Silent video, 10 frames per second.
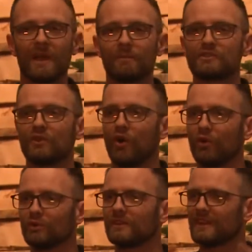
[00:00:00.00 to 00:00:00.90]
able to
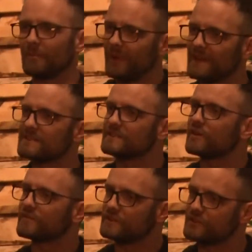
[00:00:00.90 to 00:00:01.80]
hold the capacity
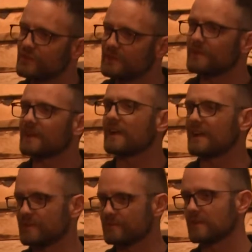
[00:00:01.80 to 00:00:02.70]
of the dream that I
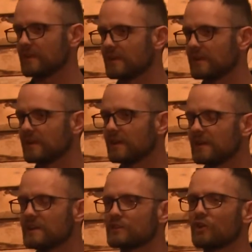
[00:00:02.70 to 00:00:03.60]
have.
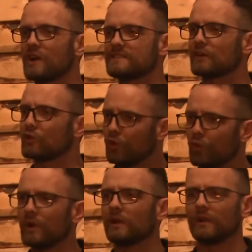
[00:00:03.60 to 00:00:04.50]
So God's saying,
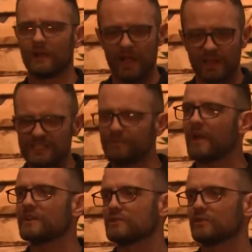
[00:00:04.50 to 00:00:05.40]
cool, I'll
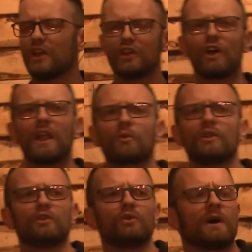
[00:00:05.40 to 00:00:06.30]
expand you. You know, like when
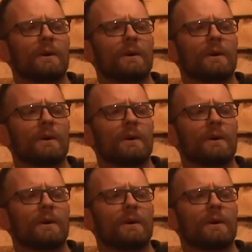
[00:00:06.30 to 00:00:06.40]
you